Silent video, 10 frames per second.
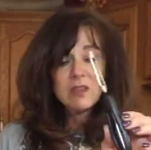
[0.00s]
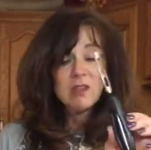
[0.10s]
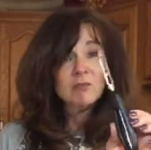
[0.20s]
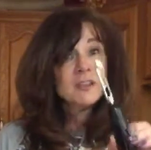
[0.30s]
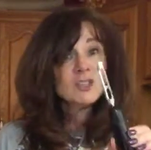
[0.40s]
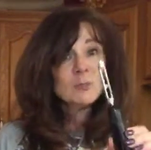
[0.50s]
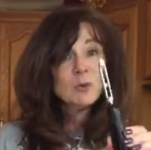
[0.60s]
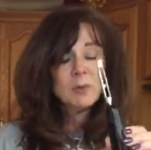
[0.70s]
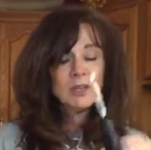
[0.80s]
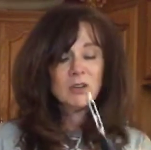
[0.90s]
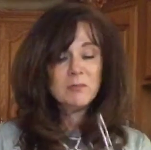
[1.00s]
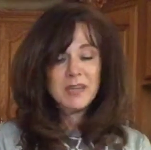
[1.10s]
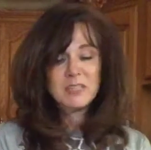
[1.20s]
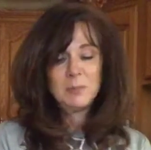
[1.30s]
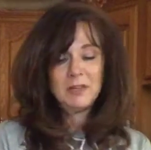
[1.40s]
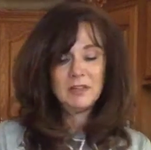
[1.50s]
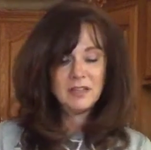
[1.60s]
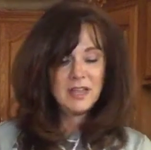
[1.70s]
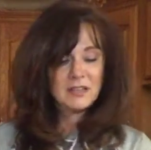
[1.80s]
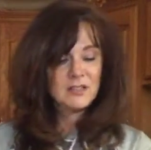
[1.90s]
Vegetable peeler makes peeling
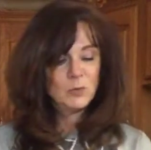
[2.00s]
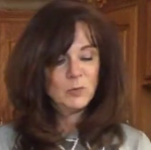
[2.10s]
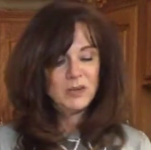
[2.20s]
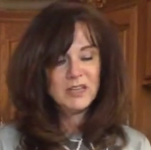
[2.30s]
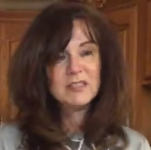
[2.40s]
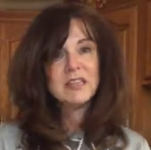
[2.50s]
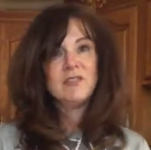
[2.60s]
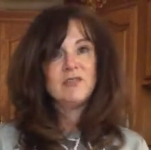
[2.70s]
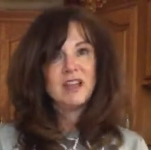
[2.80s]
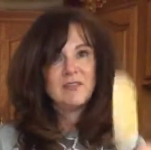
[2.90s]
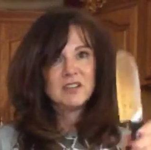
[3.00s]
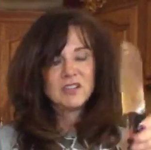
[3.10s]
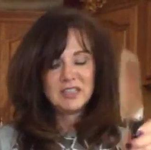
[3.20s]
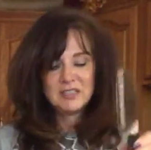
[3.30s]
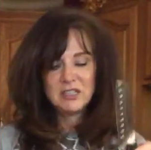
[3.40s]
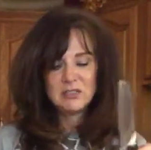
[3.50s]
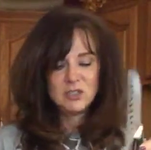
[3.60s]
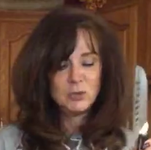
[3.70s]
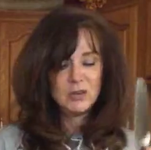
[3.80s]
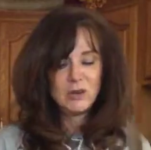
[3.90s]
that super easy. 5-inch
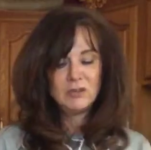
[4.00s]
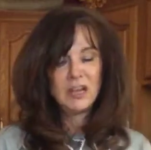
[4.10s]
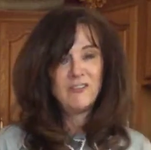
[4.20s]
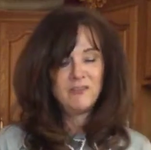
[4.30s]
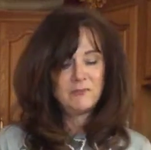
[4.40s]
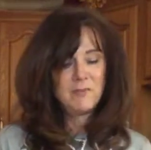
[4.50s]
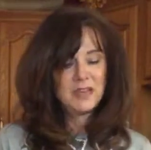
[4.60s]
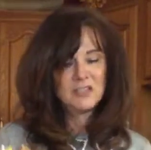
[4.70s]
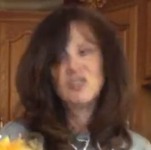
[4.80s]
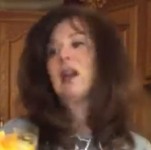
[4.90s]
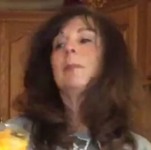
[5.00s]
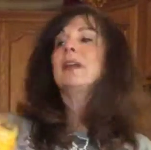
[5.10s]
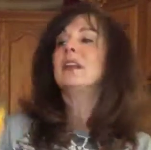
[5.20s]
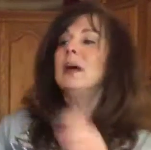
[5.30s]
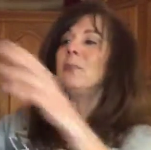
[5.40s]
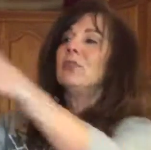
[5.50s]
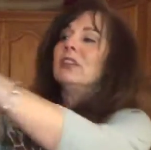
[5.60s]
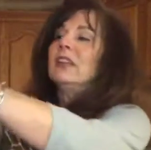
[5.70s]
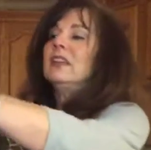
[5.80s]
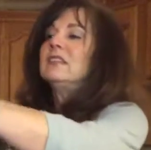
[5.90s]
Santuco knife makes chopping it up
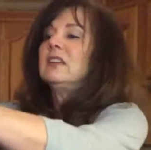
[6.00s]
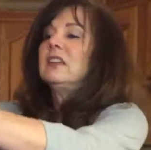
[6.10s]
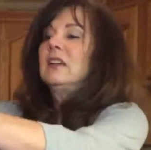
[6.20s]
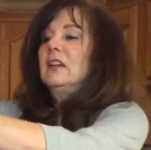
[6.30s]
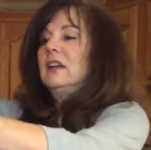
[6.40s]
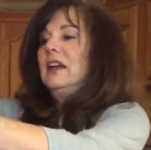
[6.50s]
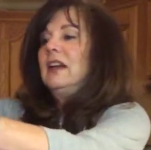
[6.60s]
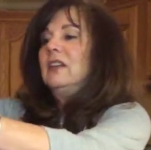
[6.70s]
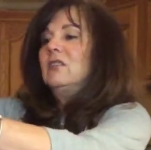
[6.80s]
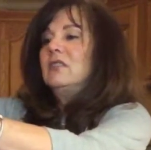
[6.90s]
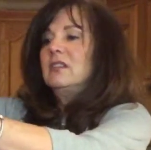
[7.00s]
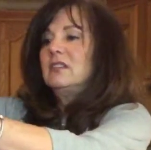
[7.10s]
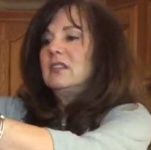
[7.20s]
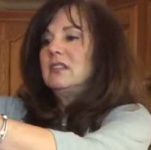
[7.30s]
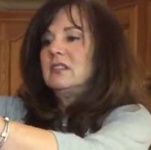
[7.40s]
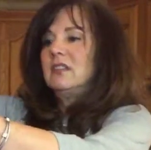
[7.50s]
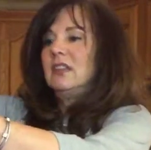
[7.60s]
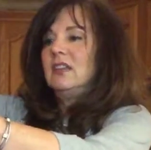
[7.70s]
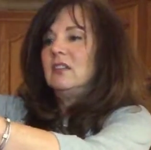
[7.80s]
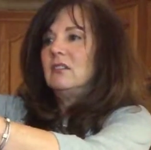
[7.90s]
really easy. And this is
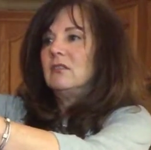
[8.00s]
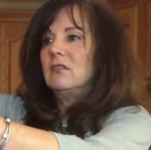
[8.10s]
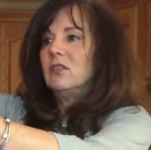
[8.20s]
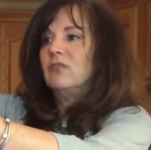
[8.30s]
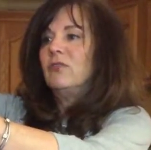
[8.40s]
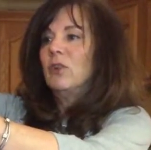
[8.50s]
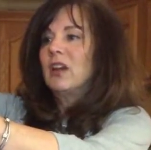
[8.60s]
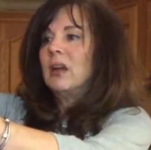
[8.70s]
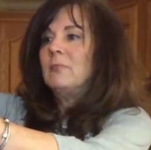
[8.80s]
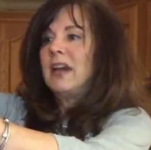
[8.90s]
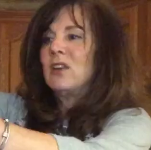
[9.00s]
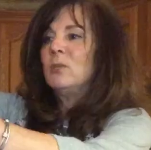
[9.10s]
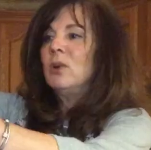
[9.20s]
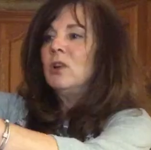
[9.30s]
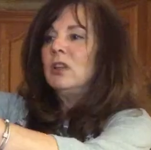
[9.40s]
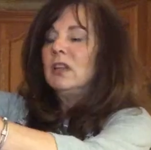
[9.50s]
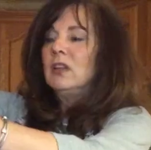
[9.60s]
the 4-cup batter bowl,